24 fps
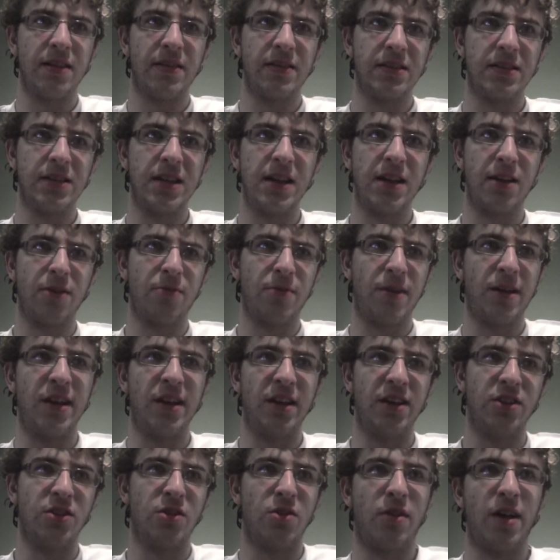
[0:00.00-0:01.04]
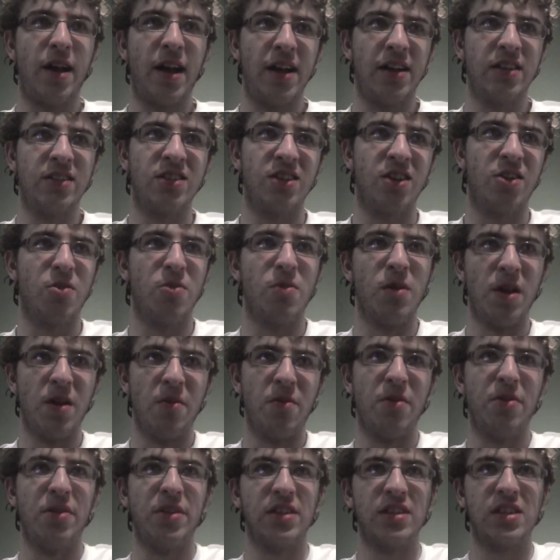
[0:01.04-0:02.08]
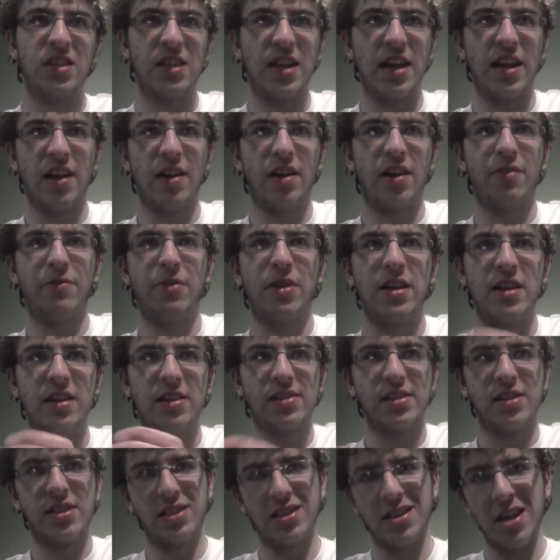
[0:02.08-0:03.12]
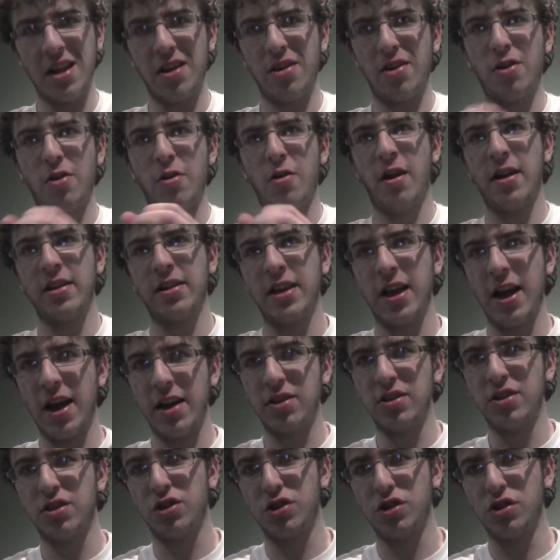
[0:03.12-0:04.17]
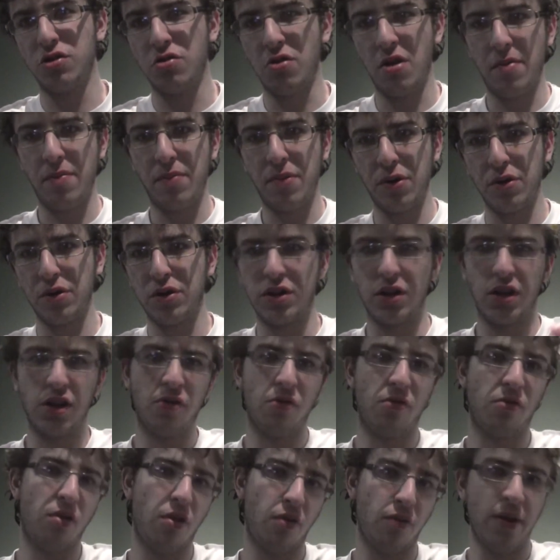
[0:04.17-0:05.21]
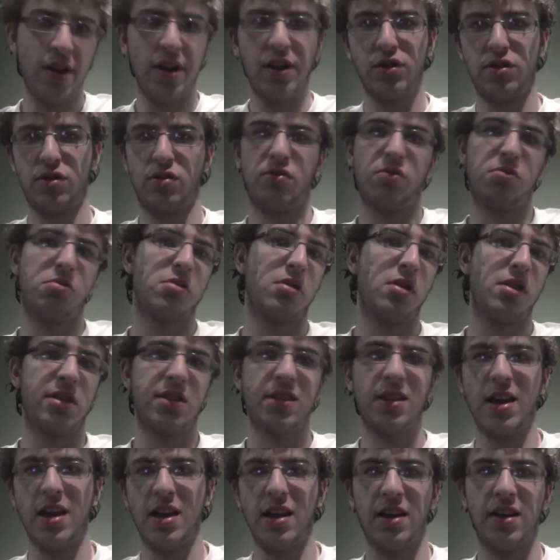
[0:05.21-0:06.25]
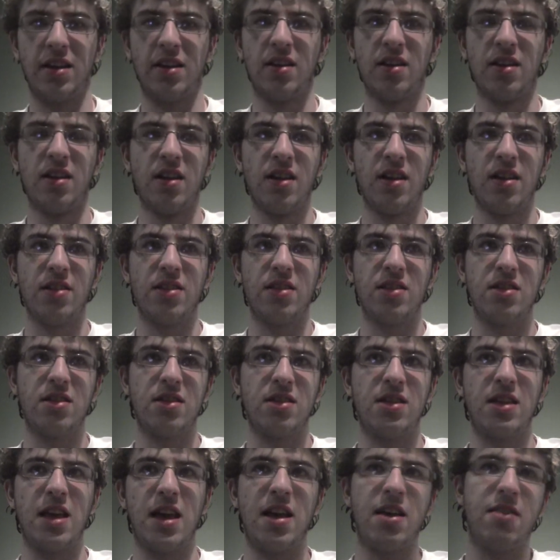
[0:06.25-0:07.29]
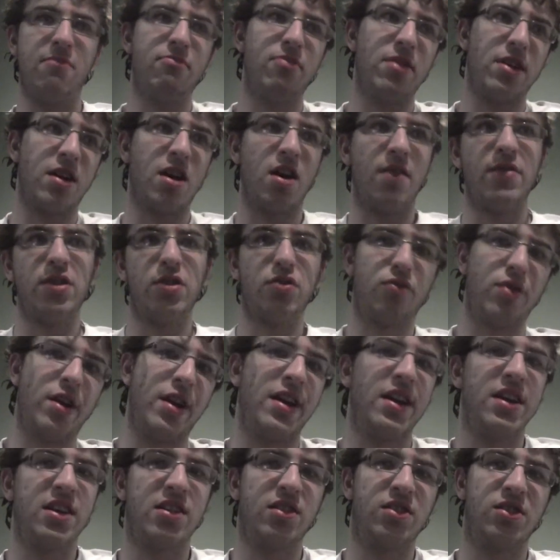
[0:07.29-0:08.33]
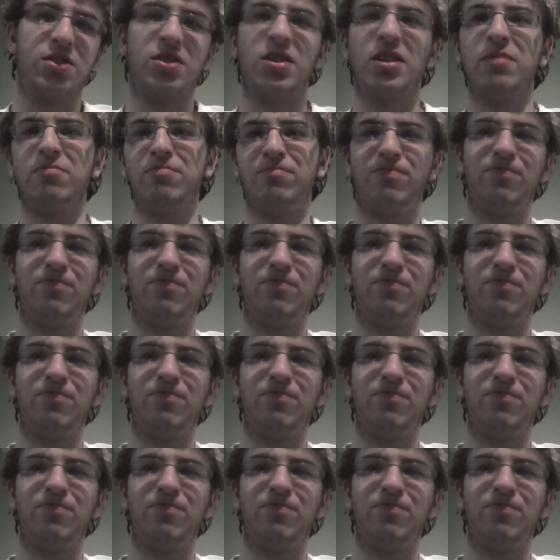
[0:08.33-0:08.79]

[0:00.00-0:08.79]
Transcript: Stingrage. Okay, so when the sting, when his stinger attaches to a person or a ranger or a thing, they become enraged.